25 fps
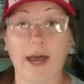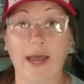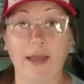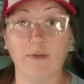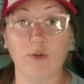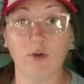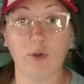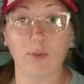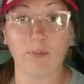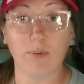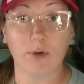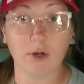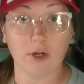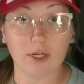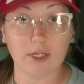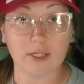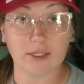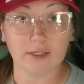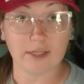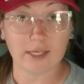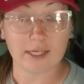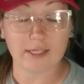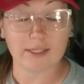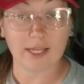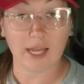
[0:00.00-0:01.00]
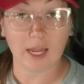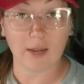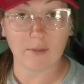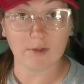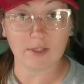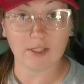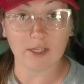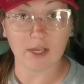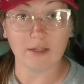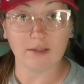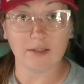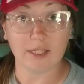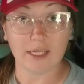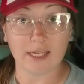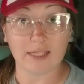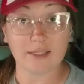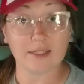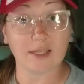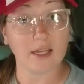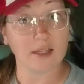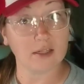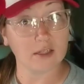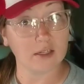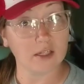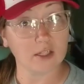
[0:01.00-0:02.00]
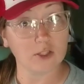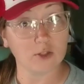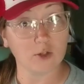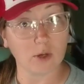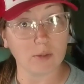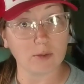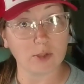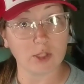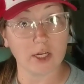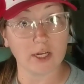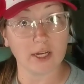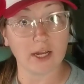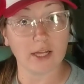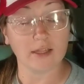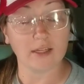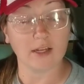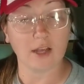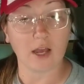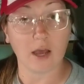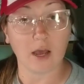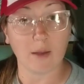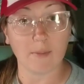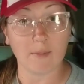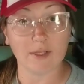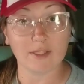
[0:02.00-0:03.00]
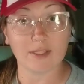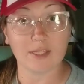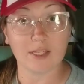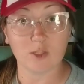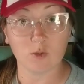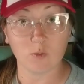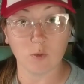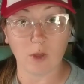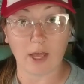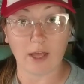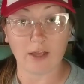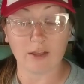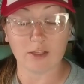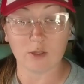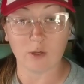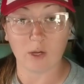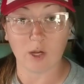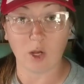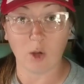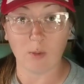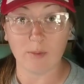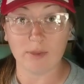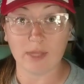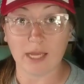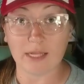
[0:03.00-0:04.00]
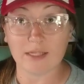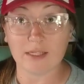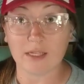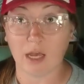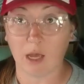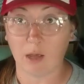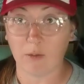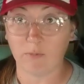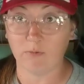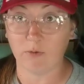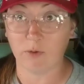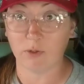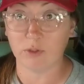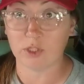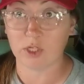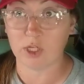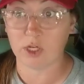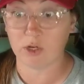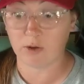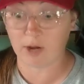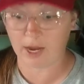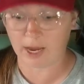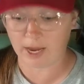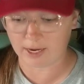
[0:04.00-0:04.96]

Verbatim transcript: I will put these Amazon links in the description and the comments as well, so I hope that's helpful to you